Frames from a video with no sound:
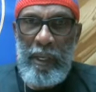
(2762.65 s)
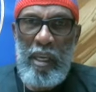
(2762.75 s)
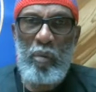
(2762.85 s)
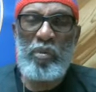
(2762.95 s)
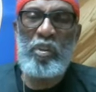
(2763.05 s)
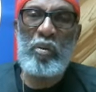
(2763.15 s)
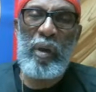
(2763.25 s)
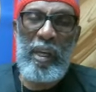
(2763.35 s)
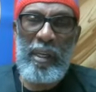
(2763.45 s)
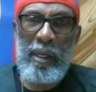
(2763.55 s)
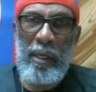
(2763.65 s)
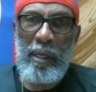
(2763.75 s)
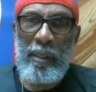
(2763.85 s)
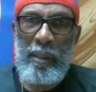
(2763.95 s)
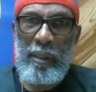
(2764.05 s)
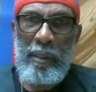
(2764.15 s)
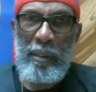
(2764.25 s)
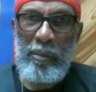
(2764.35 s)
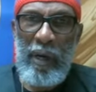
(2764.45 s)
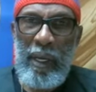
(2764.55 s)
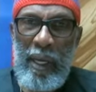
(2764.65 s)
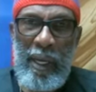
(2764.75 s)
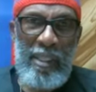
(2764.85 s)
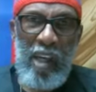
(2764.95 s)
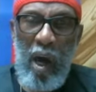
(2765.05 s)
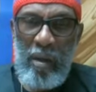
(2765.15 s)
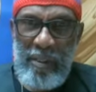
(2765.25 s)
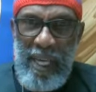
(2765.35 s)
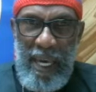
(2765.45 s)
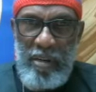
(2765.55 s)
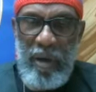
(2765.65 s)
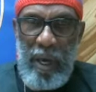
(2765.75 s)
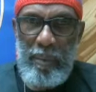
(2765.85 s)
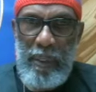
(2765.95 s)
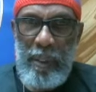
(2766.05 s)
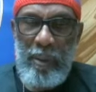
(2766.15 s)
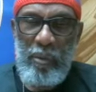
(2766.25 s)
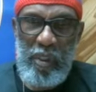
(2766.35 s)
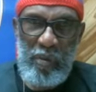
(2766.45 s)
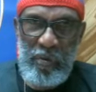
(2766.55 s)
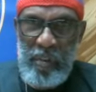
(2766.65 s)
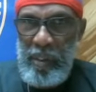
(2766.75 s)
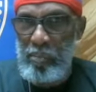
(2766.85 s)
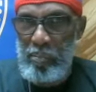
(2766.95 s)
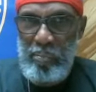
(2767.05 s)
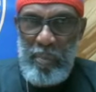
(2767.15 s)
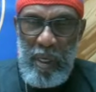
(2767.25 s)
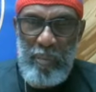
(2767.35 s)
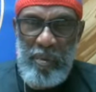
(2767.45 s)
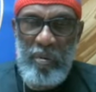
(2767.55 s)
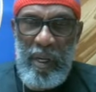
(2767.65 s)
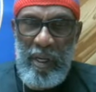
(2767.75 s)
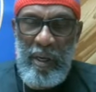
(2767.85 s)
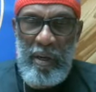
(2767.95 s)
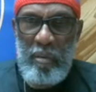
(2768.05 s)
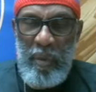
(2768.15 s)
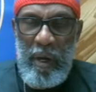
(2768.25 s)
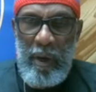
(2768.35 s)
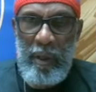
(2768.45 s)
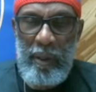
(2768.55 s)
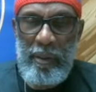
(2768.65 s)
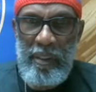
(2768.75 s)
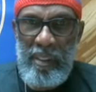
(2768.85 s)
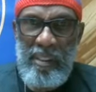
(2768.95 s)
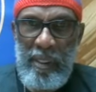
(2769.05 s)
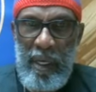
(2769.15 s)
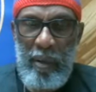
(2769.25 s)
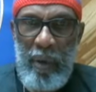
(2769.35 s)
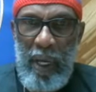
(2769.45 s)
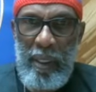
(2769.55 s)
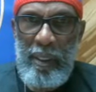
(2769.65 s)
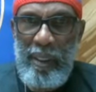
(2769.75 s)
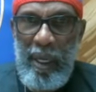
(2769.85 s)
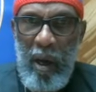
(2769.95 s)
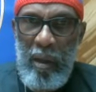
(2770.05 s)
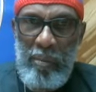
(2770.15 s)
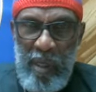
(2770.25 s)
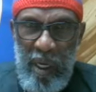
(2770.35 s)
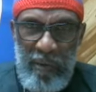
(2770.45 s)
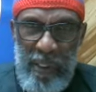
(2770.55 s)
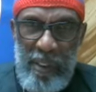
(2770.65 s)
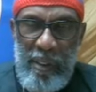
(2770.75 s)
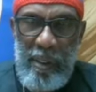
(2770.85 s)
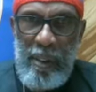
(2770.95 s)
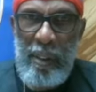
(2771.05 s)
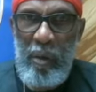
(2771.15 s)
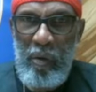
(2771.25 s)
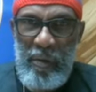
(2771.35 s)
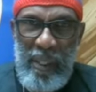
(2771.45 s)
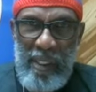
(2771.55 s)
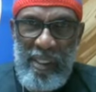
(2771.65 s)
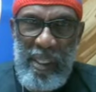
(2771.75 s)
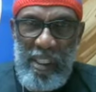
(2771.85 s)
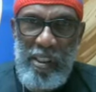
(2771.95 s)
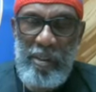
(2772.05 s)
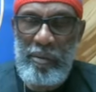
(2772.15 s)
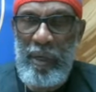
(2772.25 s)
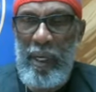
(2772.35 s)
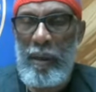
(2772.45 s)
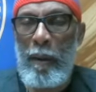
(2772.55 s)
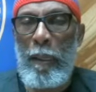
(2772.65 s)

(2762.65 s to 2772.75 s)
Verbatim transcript: He was the great king, right? And that's called satrapy, which you see being portrayed here in America to this day, right? They call them governors over their sections, right?